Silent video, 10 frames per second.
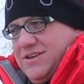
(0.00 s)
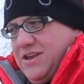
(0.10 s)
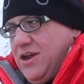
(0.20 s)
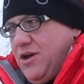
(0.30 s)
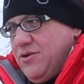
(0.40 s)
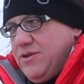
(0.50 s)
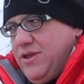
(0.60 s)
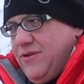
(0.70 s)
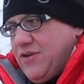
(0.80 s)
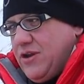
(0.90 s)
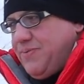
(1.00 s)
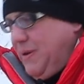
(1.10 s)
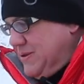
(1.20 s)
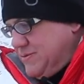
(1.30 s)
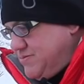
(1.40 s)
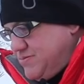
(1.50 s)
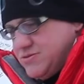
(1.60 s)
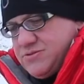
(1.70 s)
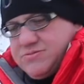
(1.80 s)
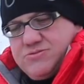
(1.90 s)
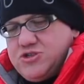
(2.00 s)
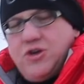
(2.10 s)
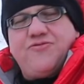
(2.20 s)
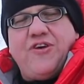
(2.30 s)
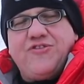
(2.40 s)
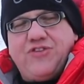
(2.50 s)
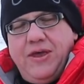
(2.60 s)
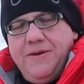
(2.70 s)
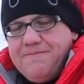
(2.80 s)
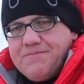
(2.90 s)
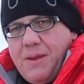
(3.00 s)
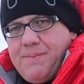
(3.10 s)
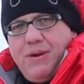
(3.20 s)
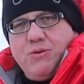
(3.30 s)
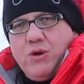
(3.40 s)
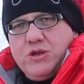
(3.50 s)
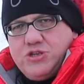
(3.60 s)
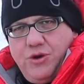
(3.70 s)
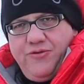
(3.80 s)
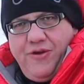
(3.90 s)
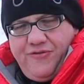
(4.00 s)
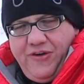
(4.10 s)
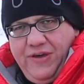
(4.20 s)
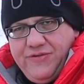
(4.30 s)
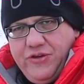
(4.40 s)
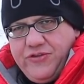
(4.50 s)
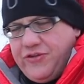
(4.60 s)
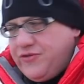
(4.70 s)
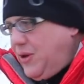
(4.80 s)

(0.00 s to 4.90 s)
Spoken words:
you know, you've got to shoot 50 and pick 1 or 2 of your favourites as